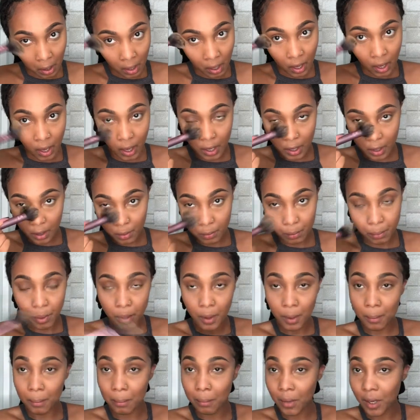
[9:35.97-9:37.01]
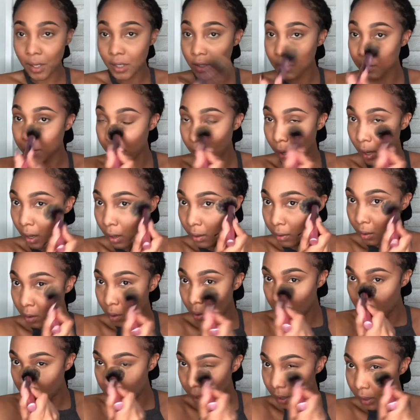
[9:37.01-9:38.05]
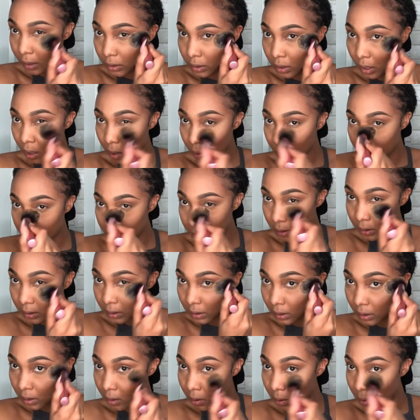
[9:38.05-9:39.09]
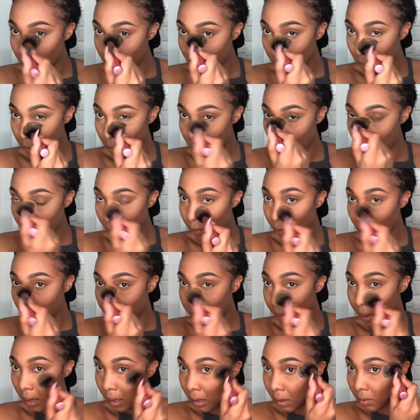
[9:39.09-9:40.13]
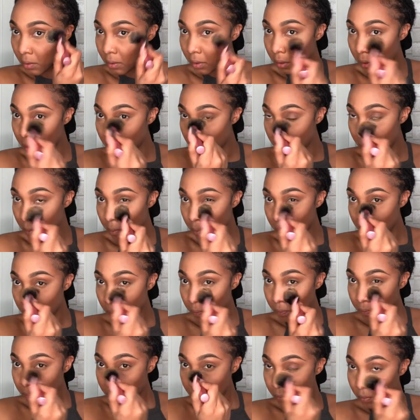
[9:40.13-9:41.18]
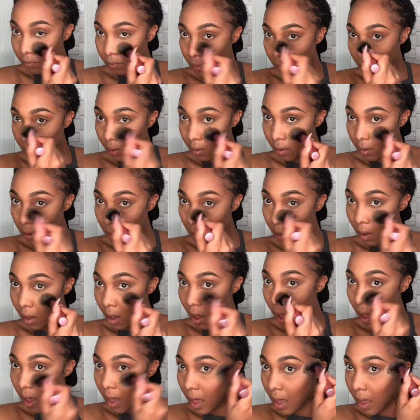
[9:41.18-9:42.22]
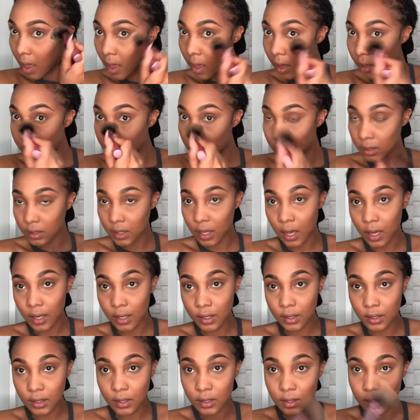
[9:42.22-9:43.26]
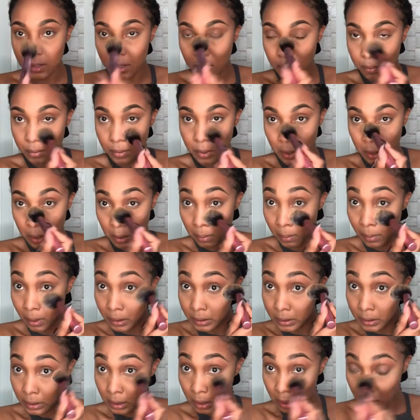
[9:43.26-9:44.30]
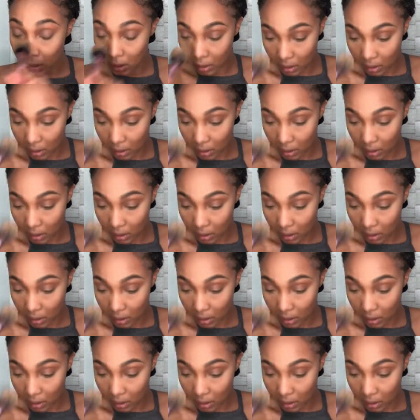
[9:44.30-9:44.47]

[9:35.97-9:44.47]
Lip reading: I didn't put much powder on, as y'all can see. Whatever powder I had just kind of seeped into my skin.